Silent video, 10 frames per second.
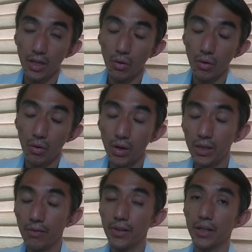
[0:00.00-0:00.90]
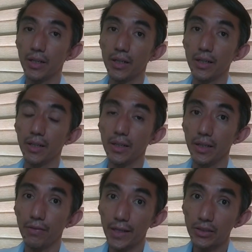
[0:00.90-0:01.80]
one of the
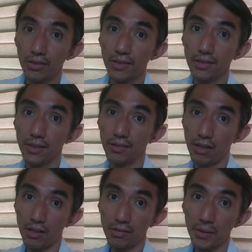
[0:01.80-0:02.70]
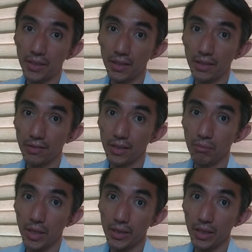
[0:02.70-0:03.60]
infectious disease hospitals in
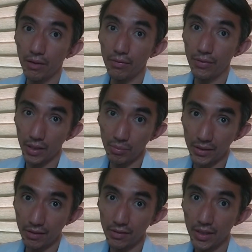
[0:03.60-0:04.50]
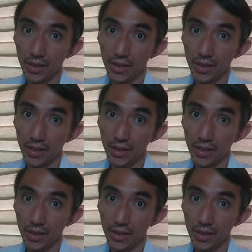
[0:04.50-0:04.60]
Manila, Philippines.